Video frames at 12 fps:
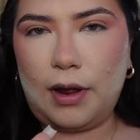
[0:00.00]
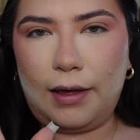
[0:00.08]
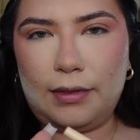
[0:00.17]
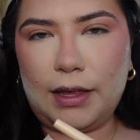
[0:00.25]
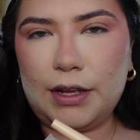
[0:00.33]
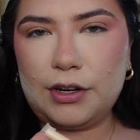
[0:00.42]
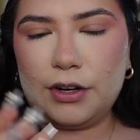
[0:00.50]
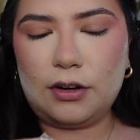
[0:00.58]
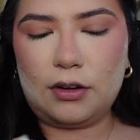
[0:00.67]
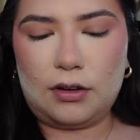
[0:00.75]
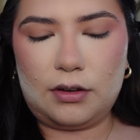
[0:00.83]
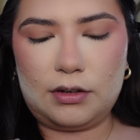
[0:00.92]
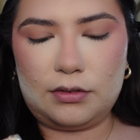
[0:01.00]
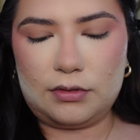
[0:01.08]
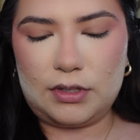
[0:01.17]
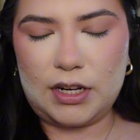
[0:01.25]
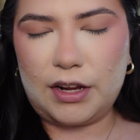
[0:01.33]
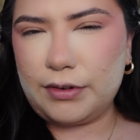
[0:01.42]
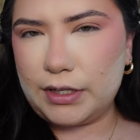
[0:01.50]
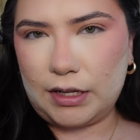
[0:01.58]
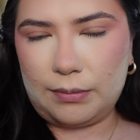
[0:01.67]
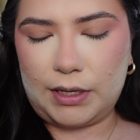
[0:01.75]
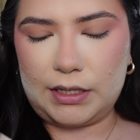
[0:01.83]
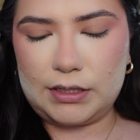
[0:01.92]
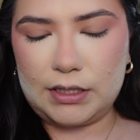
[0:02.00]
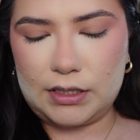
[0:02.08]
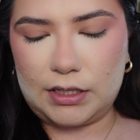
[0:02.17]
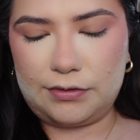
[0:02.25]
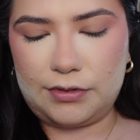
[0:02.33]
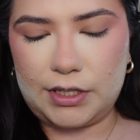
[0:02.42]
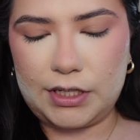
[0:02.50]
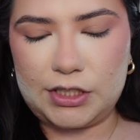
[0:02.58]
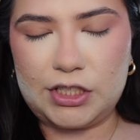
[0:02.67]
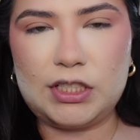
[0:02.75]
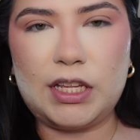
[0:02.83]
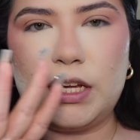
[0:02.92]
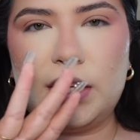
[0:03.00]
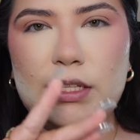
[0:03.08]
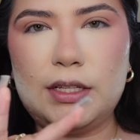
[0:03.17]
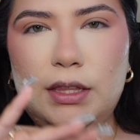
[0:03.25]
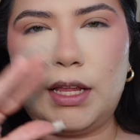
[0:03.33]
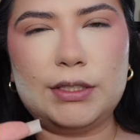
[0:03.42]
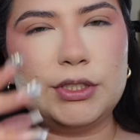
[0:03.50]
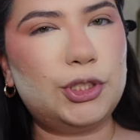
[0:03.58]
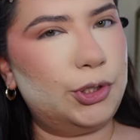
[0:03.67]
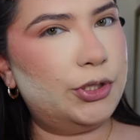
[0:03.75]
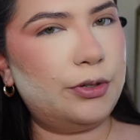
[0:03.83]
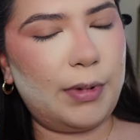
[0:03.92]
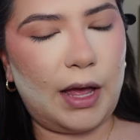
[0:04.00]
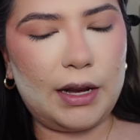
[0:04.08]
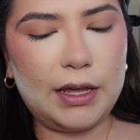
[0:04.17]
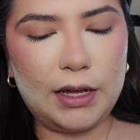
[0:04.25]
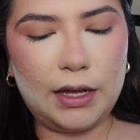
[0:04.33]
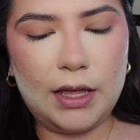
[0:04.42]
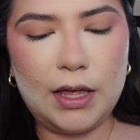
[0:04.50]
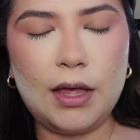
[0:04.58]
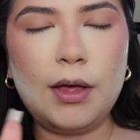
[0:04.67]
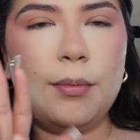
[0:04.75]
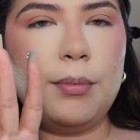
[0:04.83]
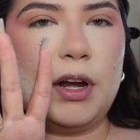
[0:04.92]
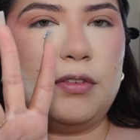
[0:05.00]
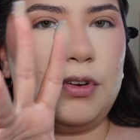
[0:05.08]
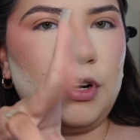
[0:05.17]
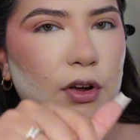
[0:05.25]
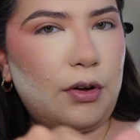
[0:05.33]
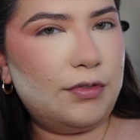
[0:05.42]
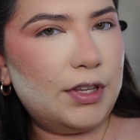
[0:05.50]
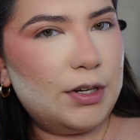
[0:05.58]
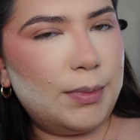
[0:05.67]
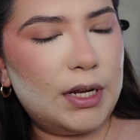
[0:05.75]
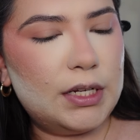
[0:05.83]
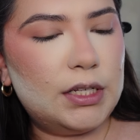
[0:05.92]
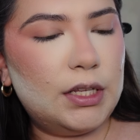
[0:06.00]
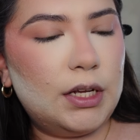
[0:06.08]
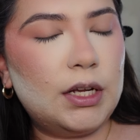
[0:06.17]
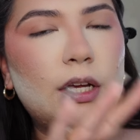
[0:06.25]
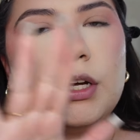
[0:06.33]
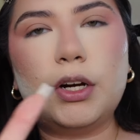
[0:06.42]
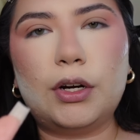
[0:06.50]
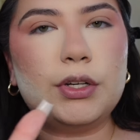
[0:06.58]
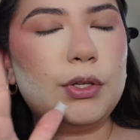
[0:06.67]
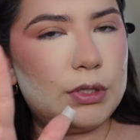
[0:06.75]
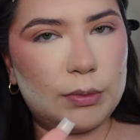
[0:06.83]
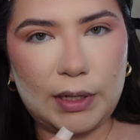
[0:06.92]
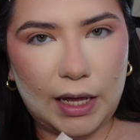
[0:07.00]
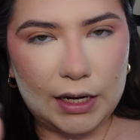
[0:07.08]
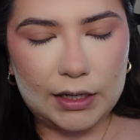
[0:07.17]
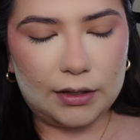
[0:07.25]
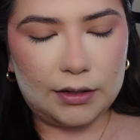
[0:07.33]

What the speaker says: eyeliner on an everyday basis. I feel like it's just like less too dramatic. But if you're going for the dramatic look, girl, use the black.